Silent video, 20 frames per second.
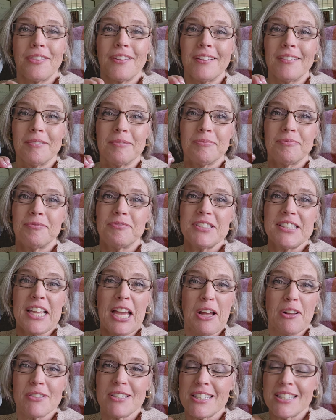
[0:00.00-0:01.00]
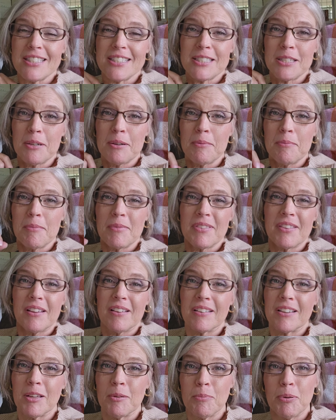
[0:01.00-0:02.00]
The sound system,
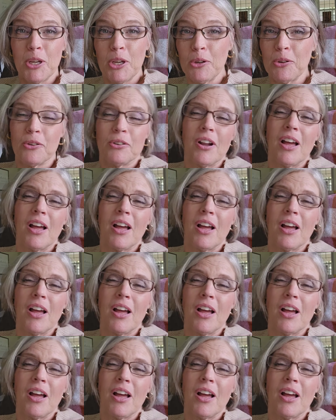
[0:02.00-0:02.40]
the computer,